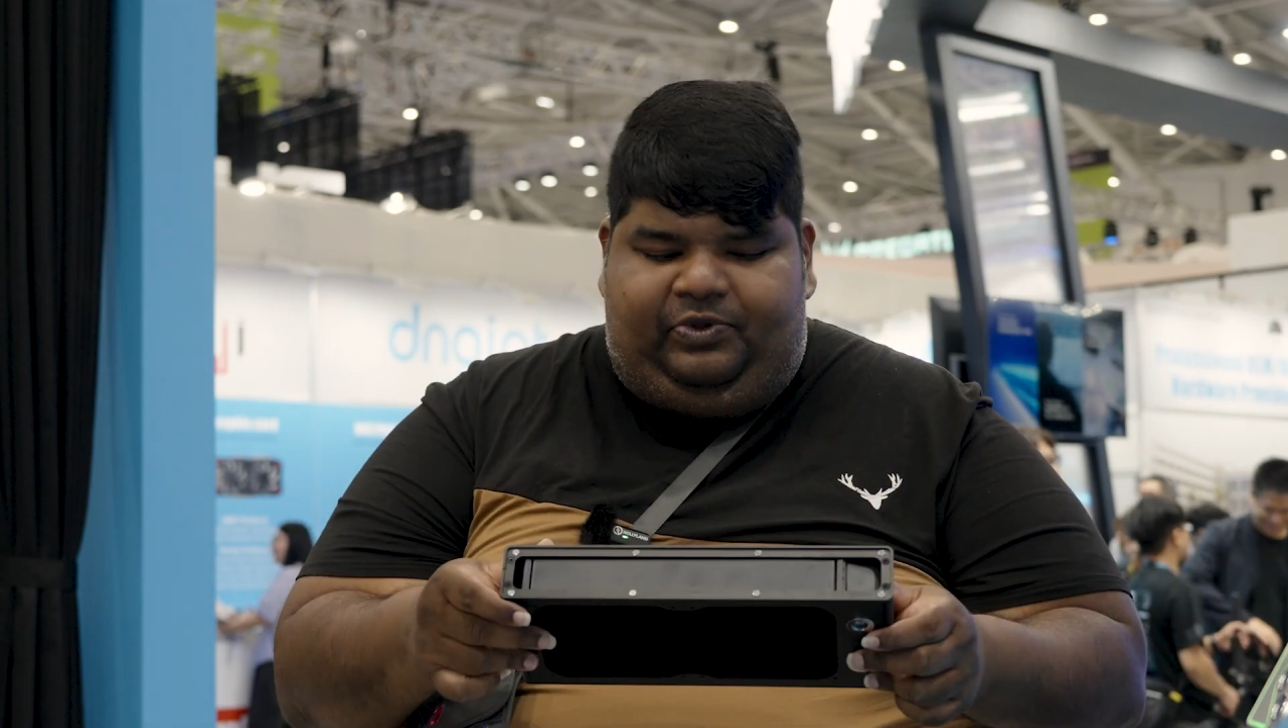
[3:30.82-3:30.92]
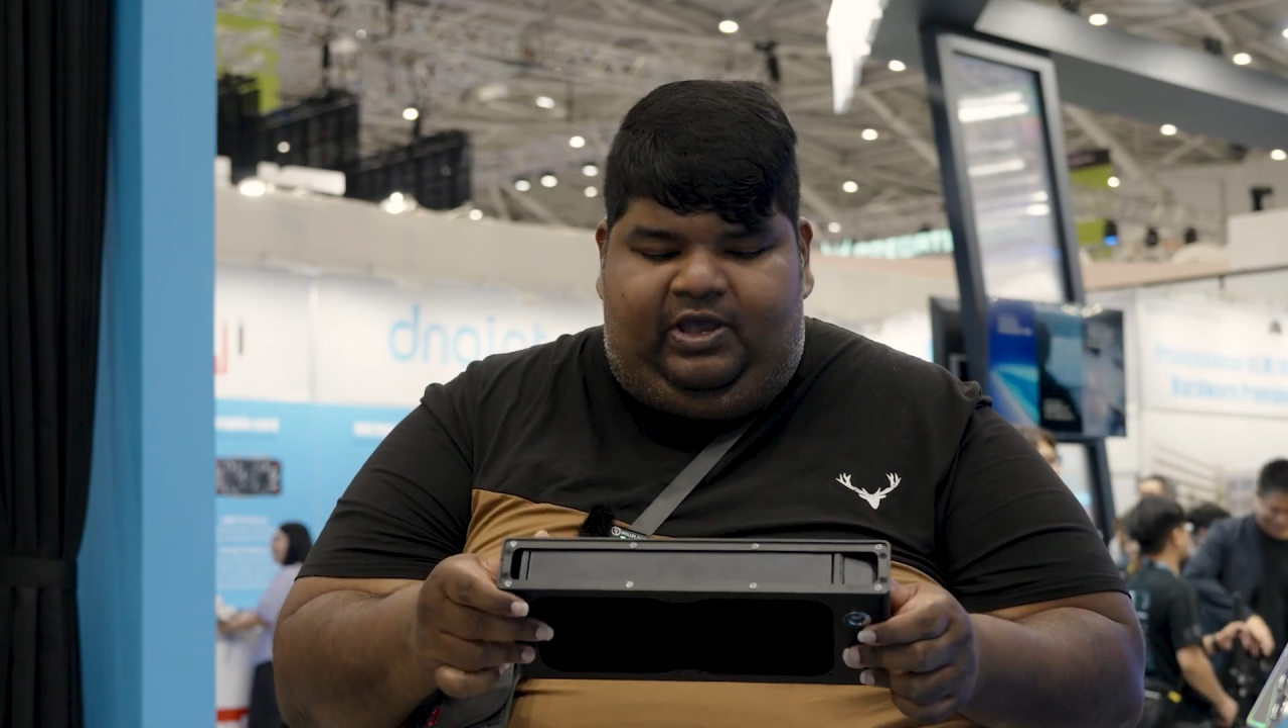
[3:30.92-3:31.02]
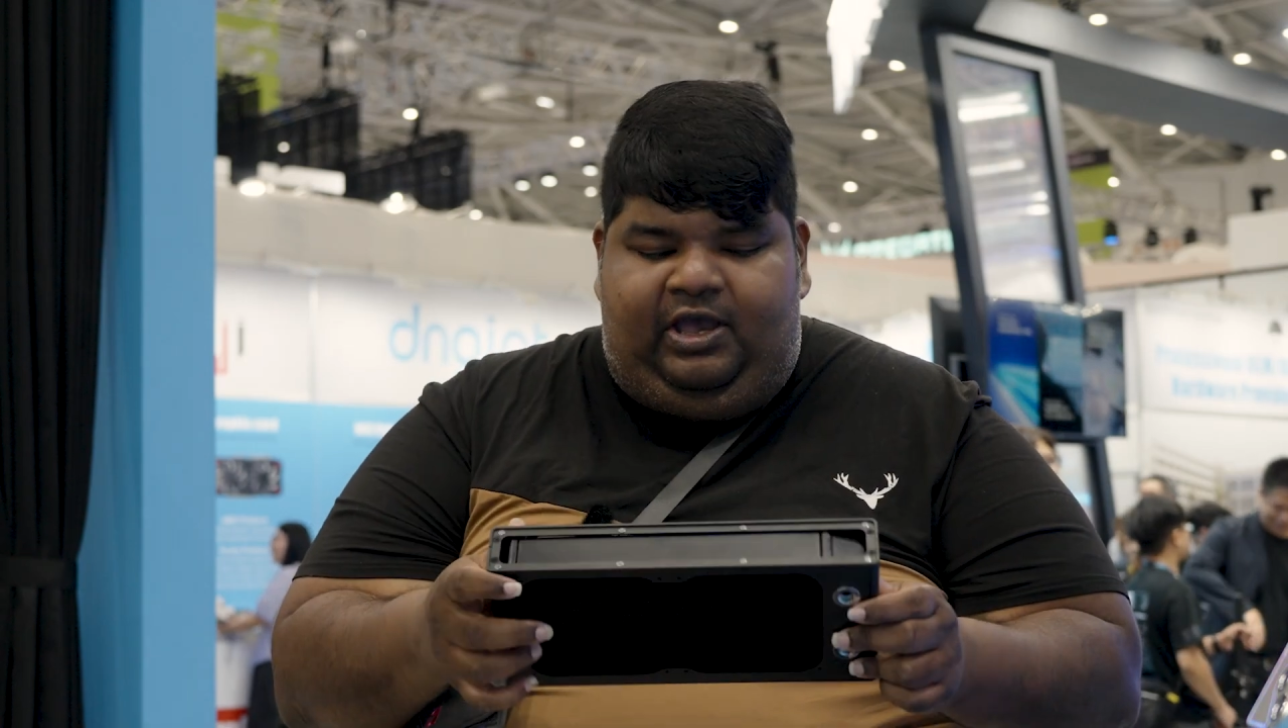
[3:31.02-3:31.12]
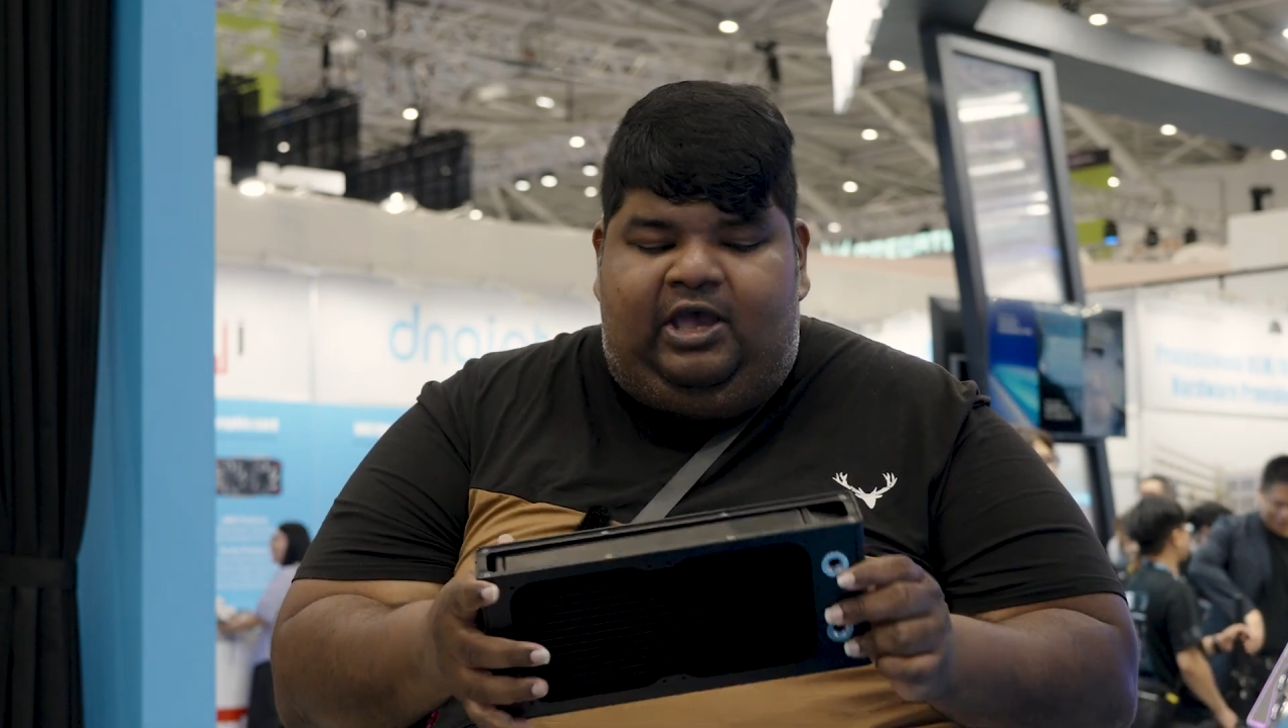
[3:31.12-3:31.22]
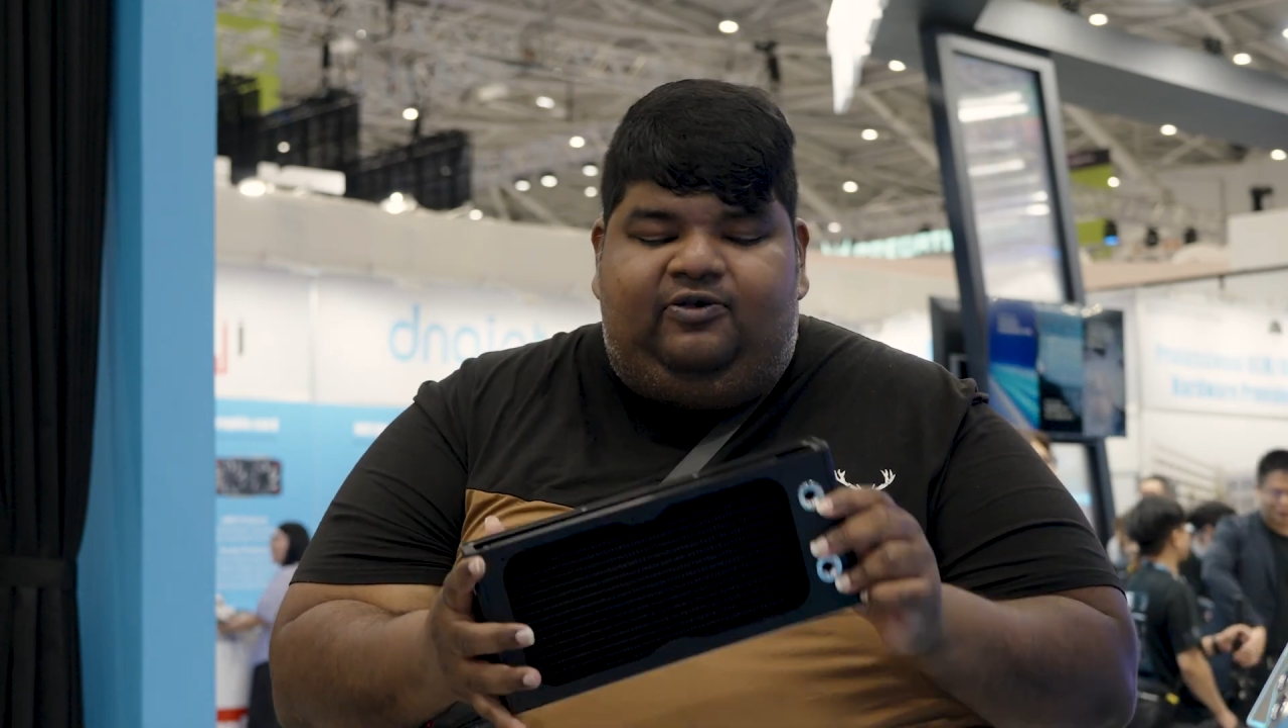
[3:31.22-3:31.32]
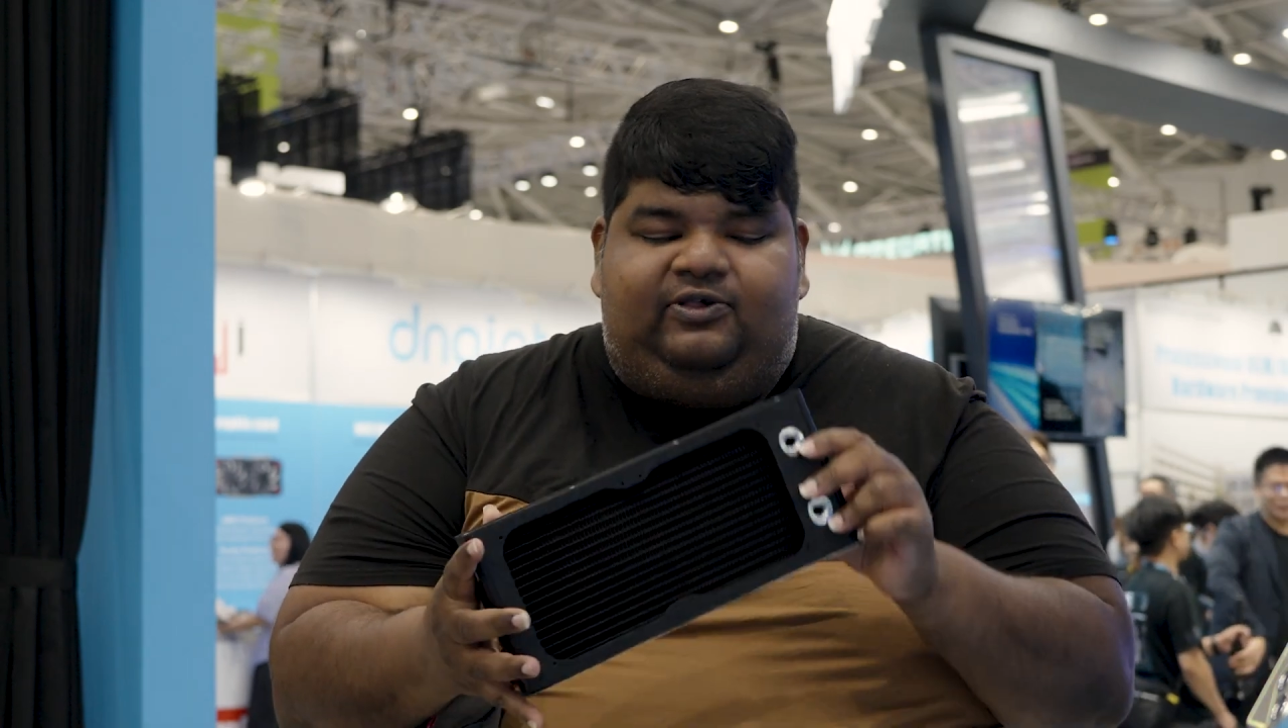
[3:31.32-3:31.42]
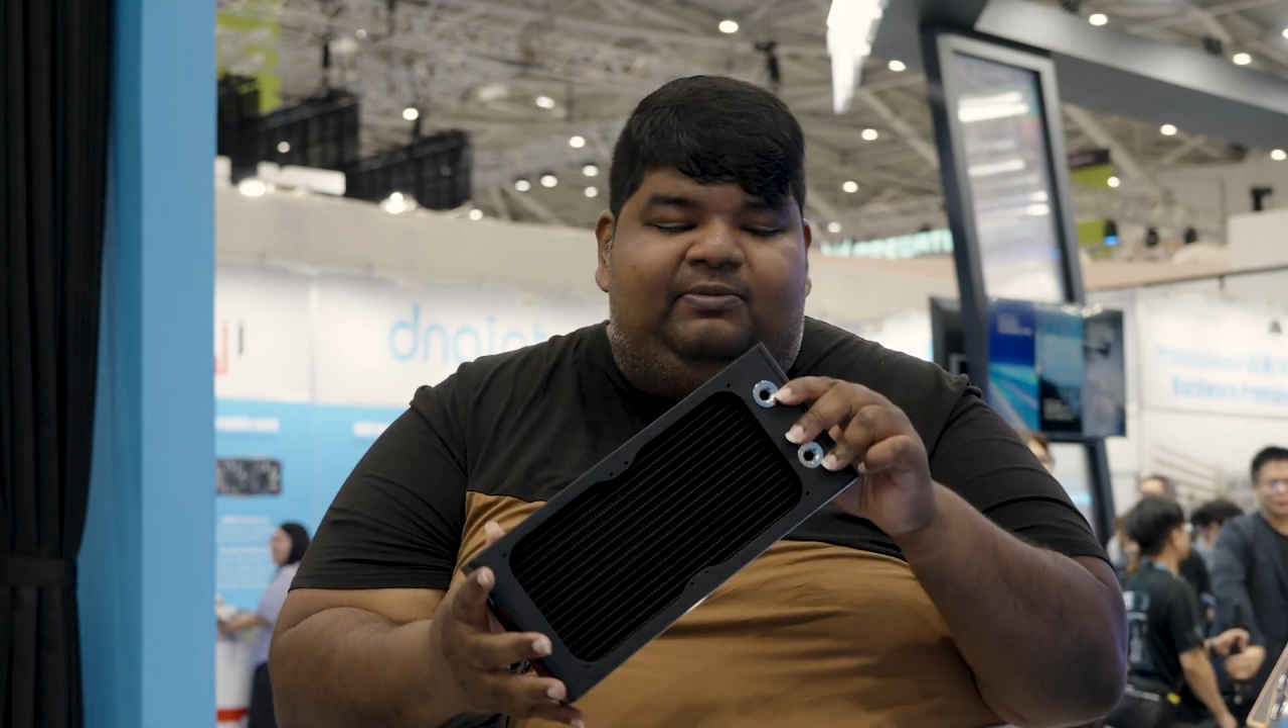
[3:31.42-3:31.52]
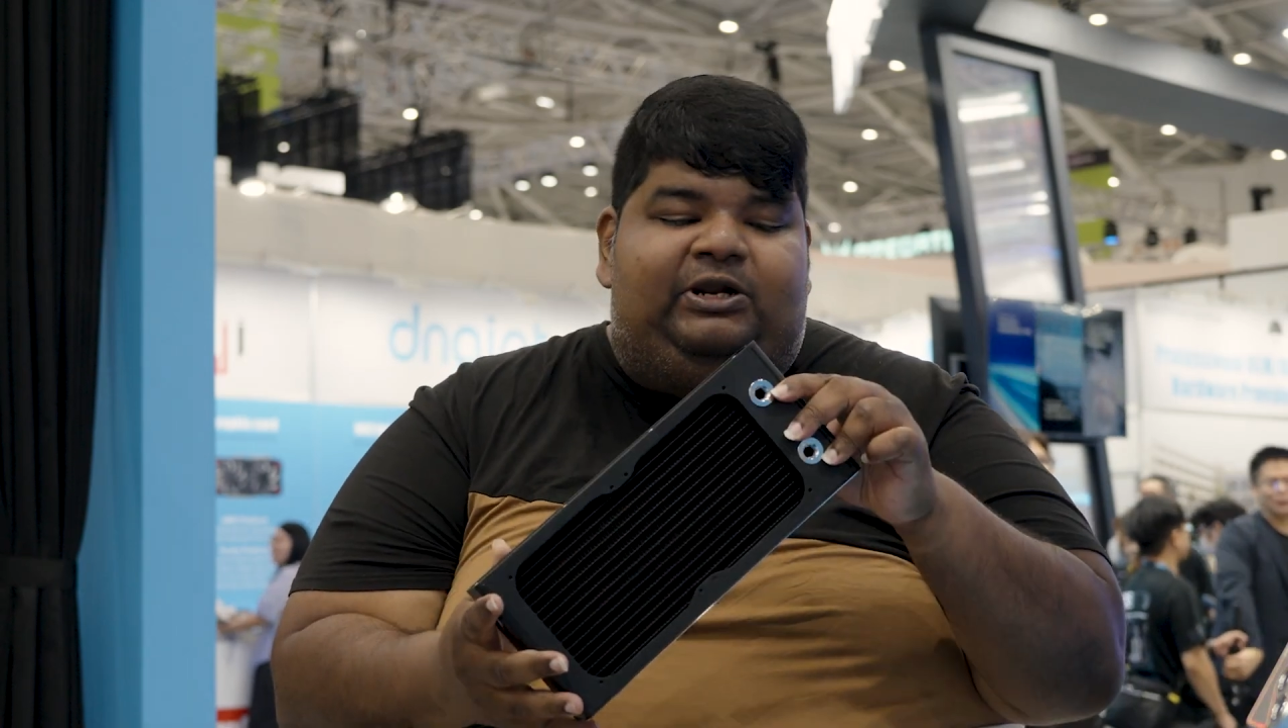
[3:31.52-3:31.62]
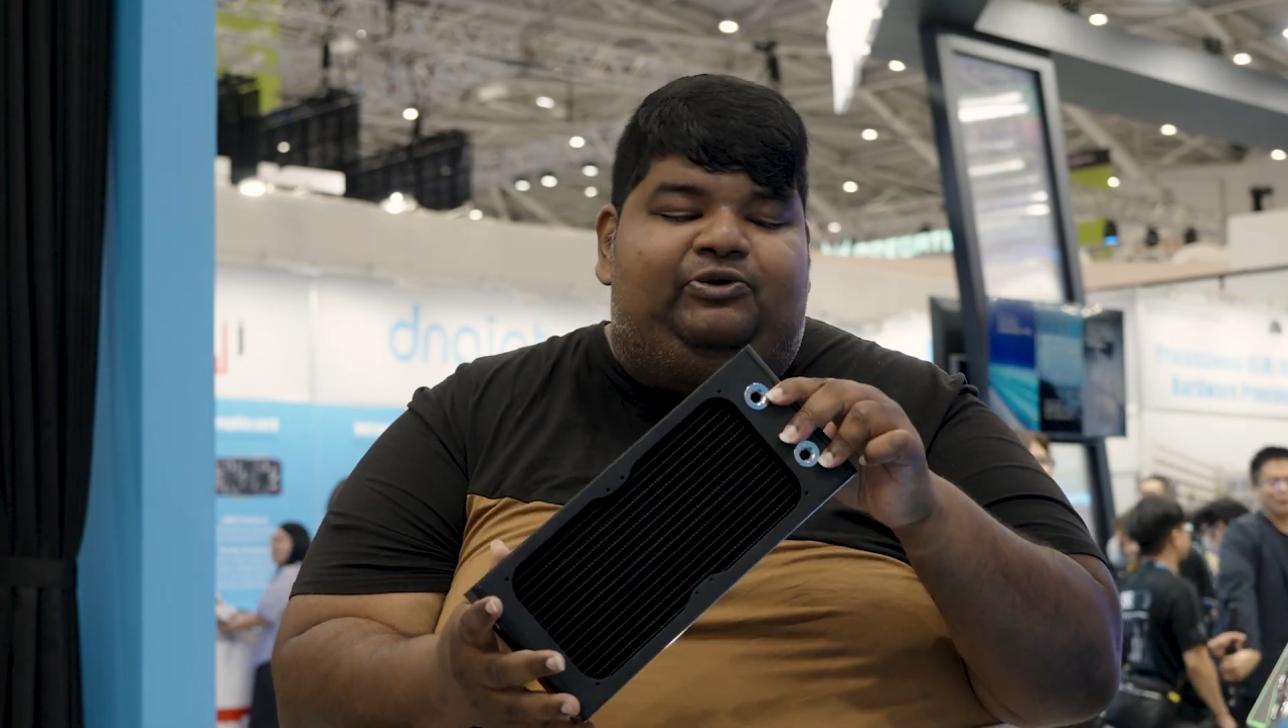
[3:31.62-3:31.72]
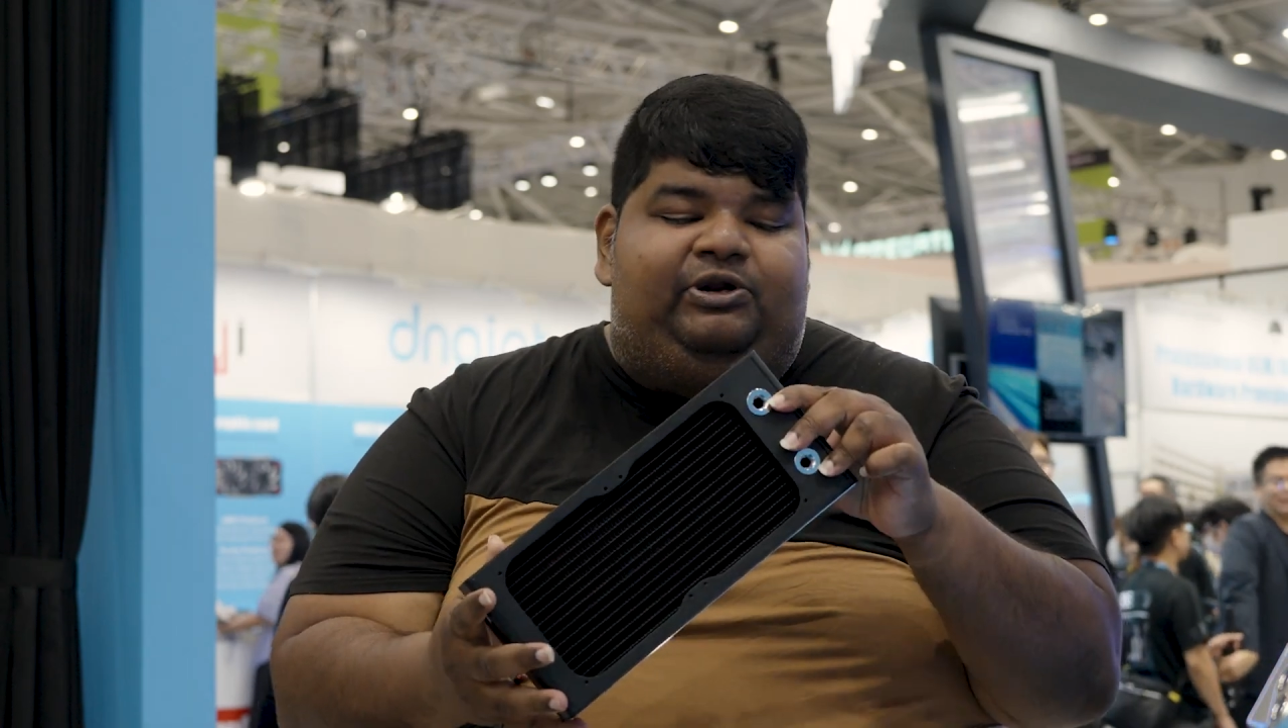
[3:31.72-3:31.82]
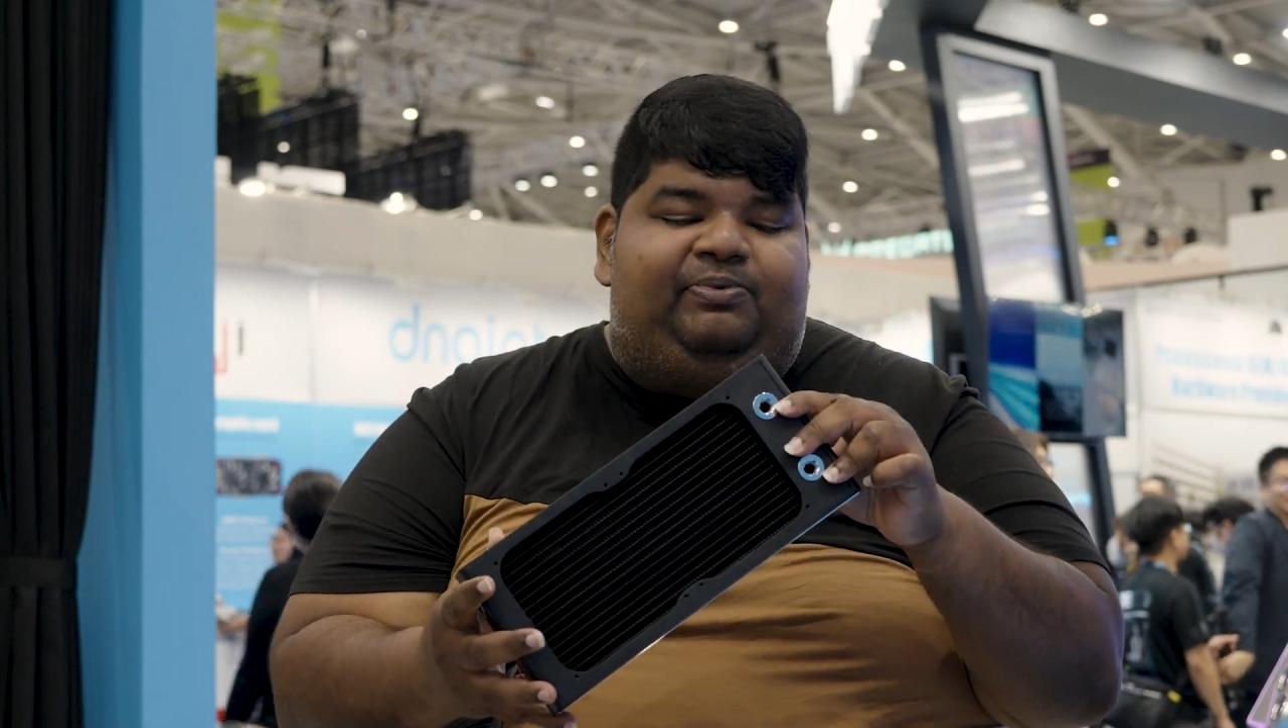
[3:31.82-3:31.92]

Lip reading: Okay, similar to the